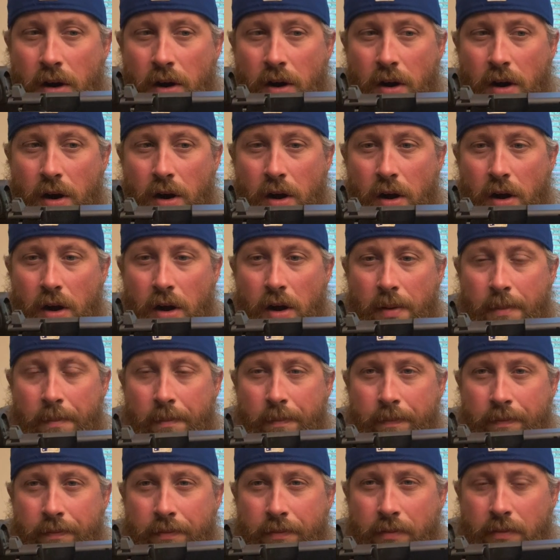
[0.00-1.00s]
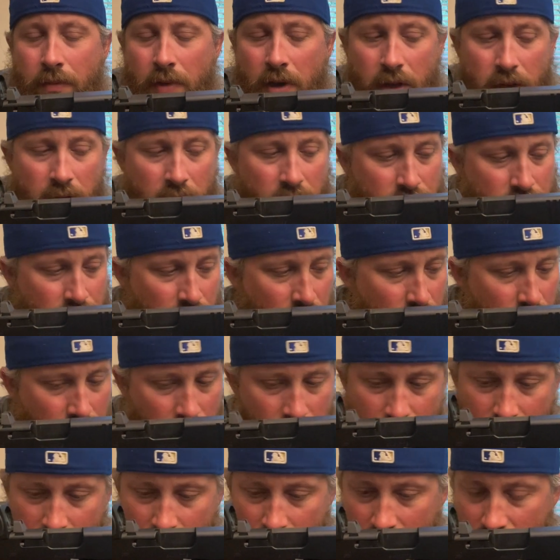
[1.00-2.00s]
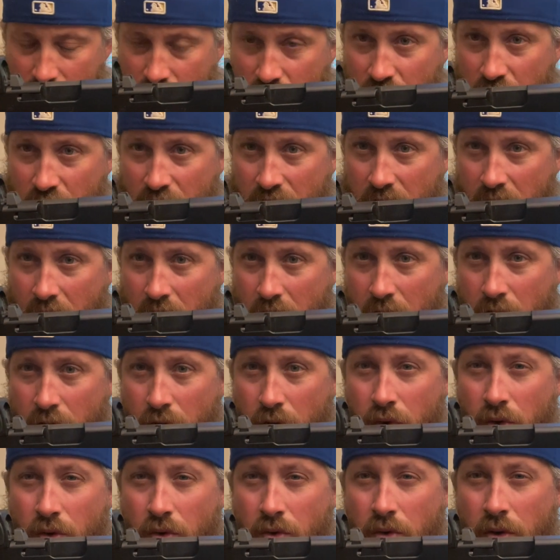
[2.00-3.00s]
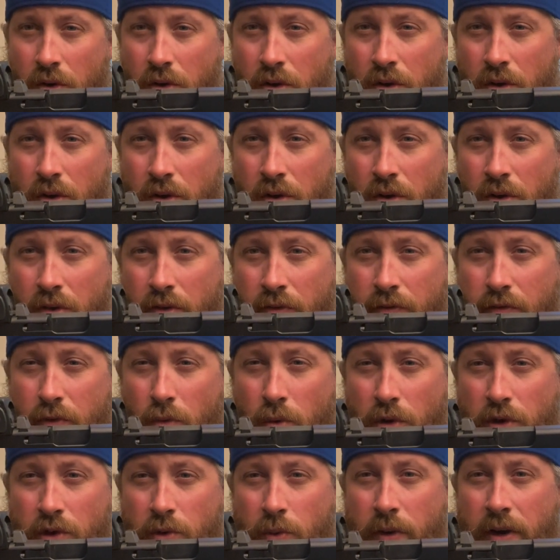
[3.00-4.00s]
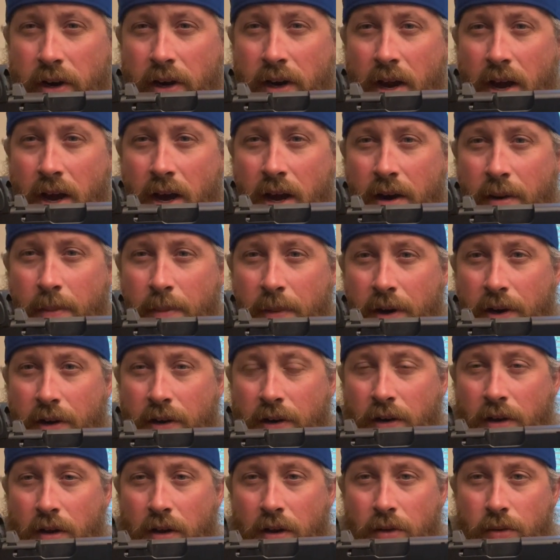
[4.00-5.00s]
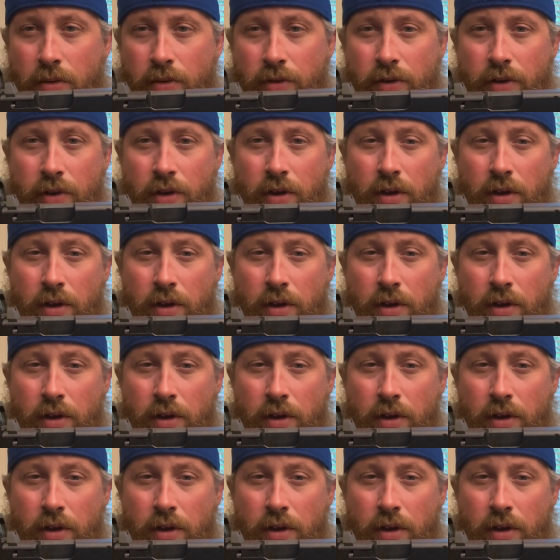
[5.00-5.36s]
And these are the GL 429 Ameriglows.